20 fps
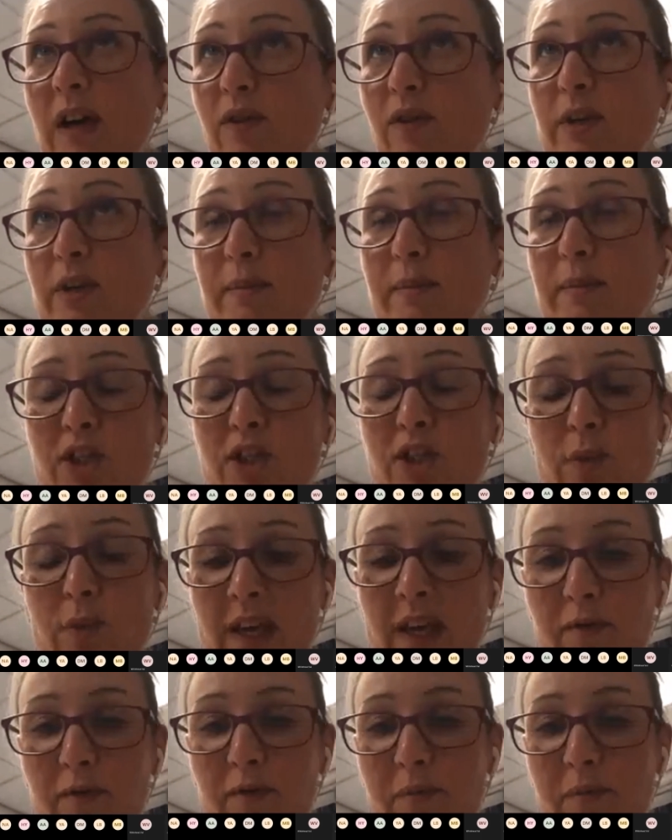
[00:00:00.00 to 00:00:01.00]
I've already
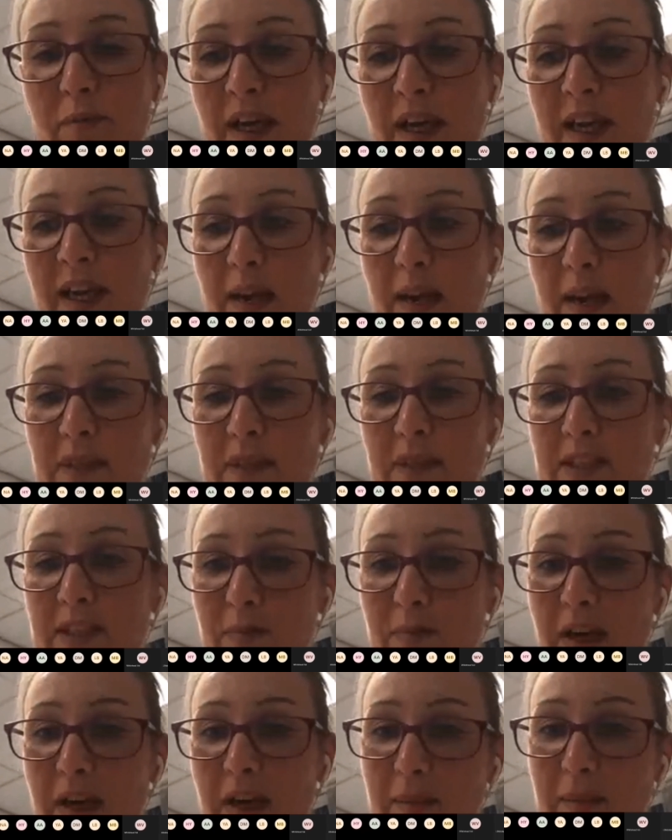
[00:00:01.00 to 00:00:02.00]
mentioned we have
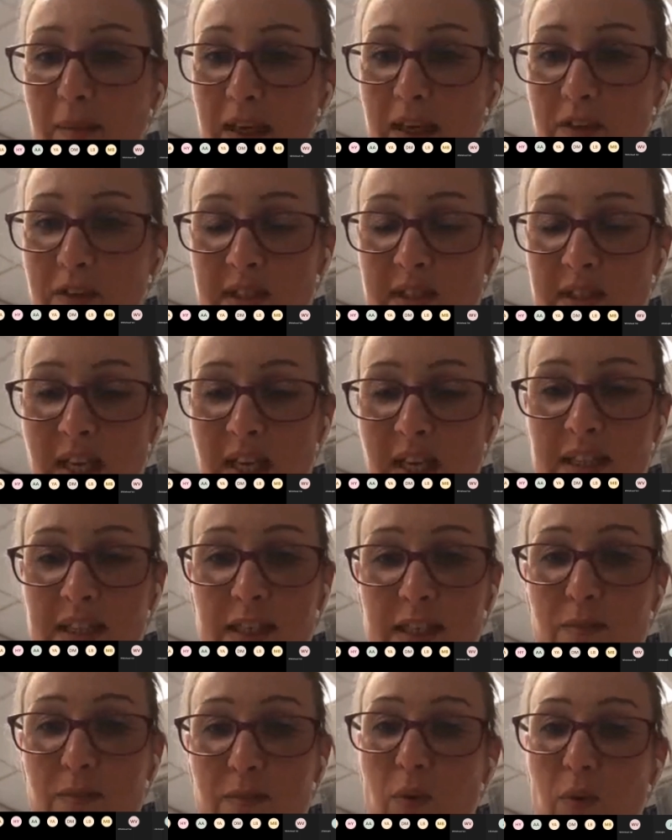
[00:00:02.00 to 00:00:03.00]
biochemist, biomedical
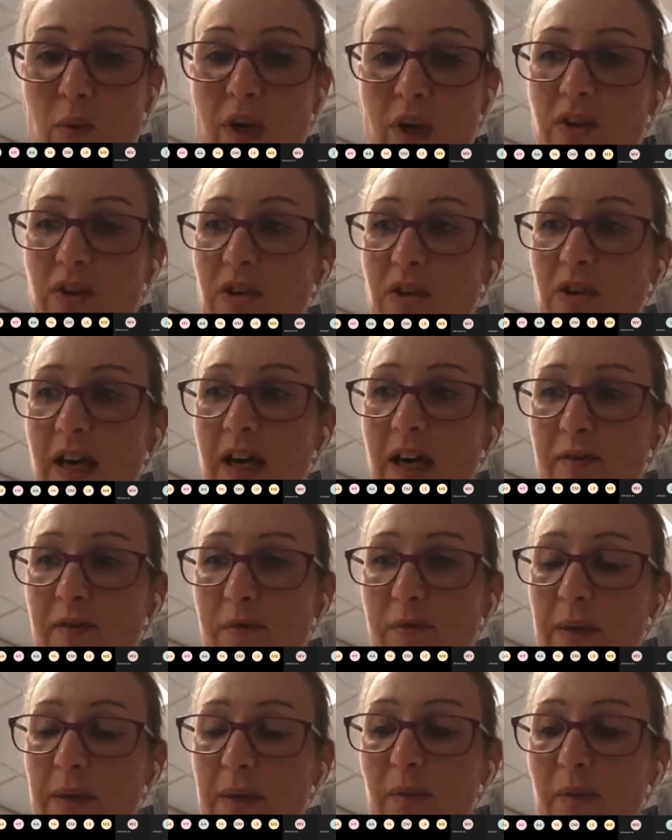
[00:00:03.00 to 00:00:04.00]
scientists, but we also
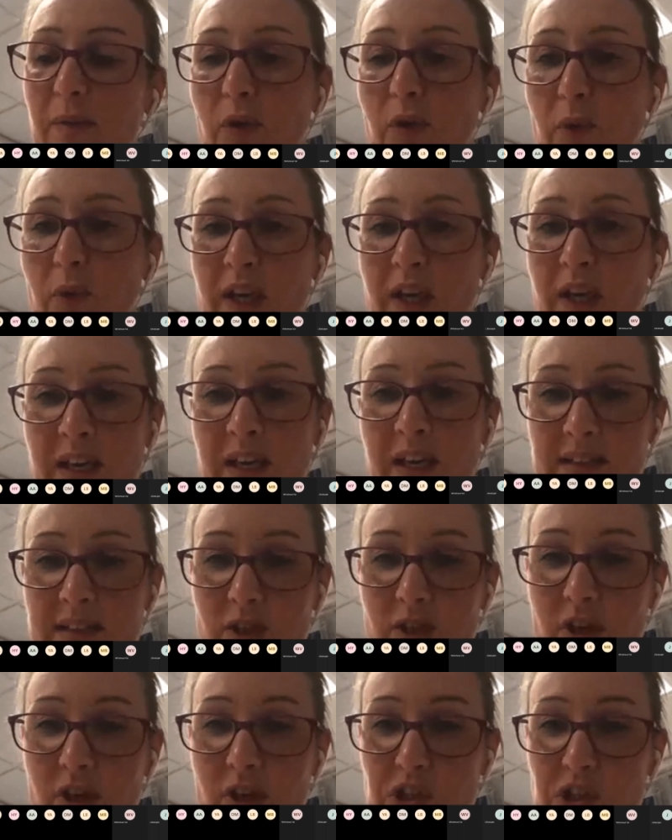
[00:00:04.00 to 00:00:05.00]
have people who work in
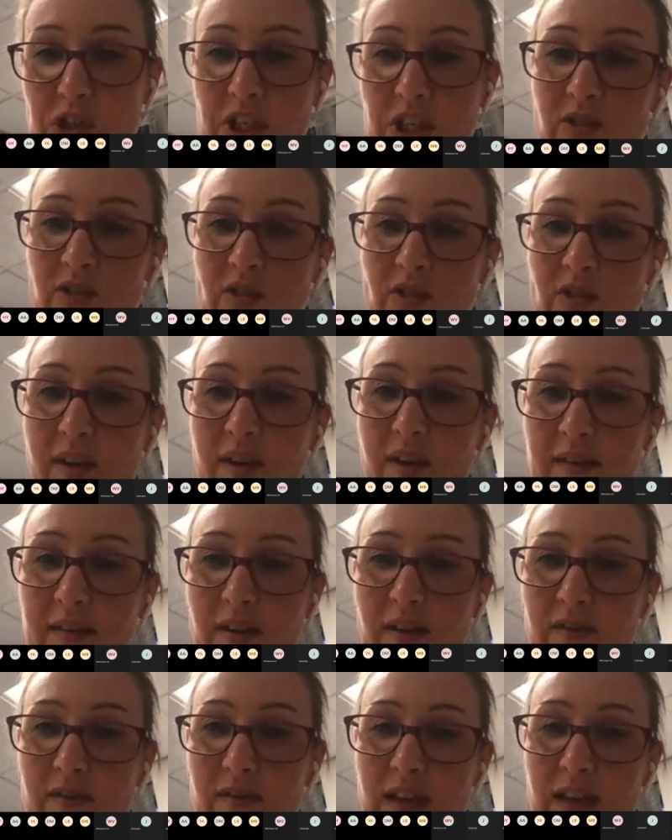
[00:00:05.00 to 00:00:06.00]
histology. So
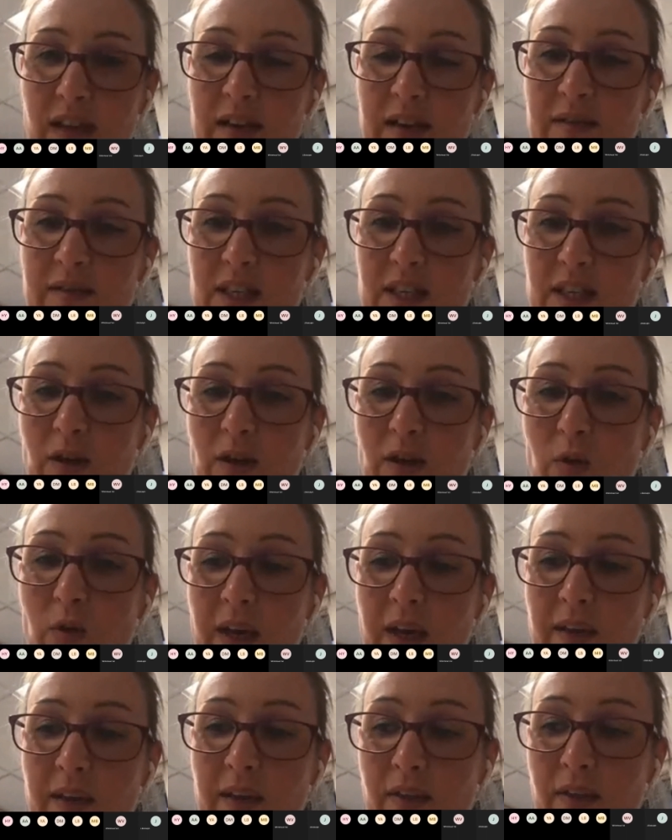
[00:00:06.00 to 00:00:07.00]
they
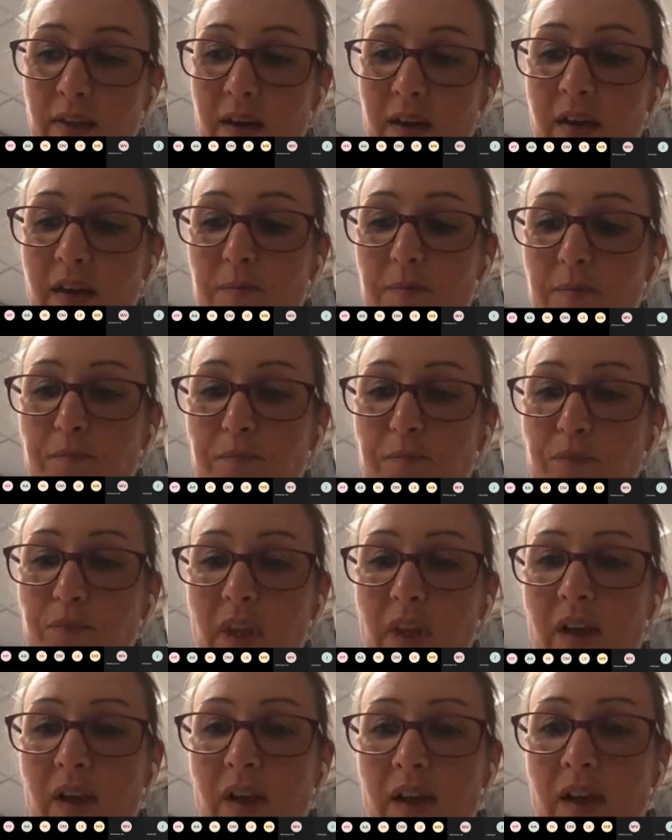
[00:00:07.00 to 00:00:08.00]
deal with
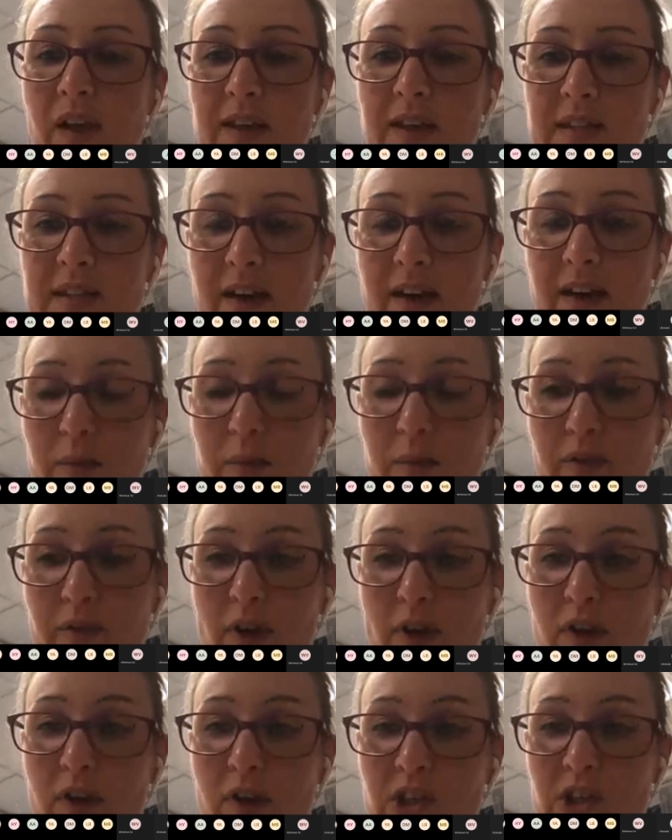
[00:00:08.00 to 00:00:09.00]
cellular
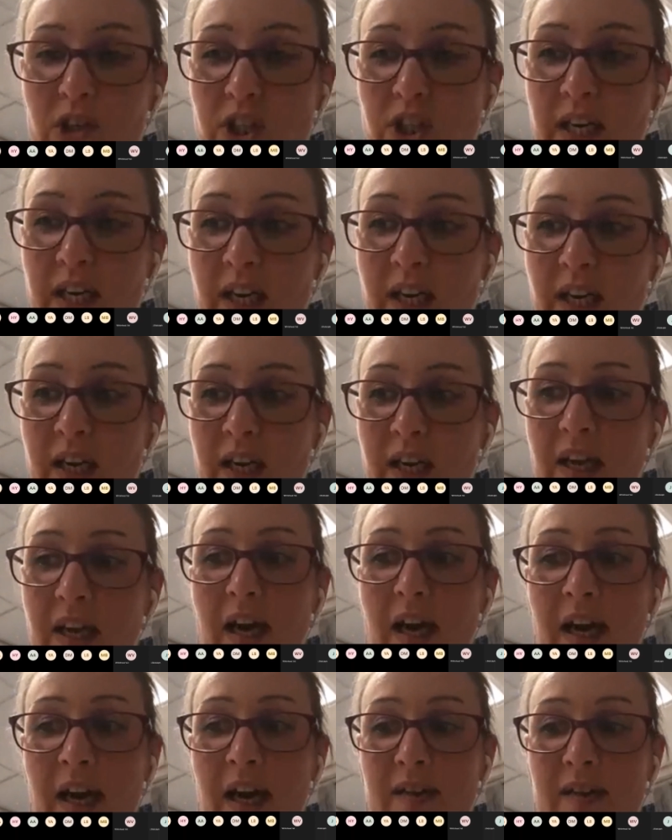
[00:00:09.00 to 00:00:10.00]
pathology
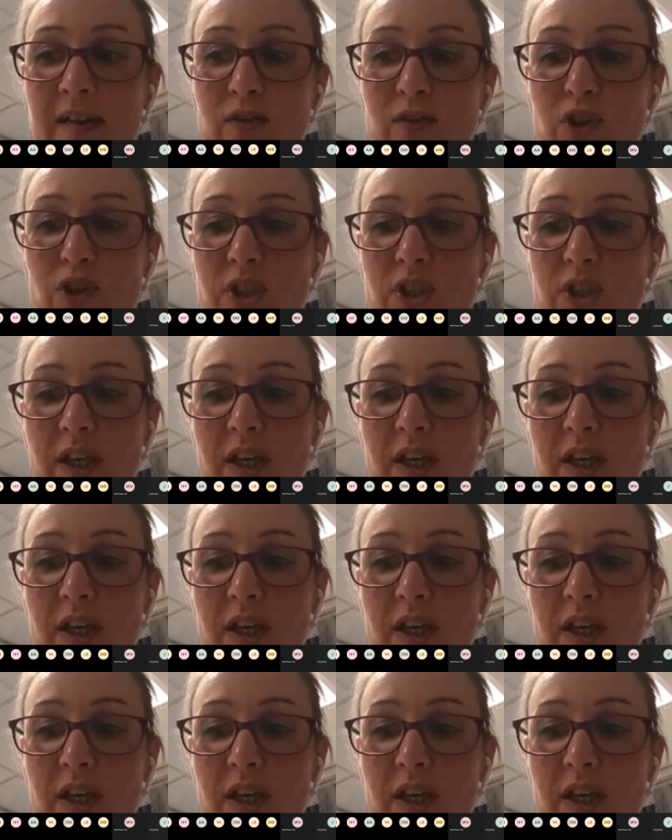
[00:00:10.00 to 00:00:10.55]
and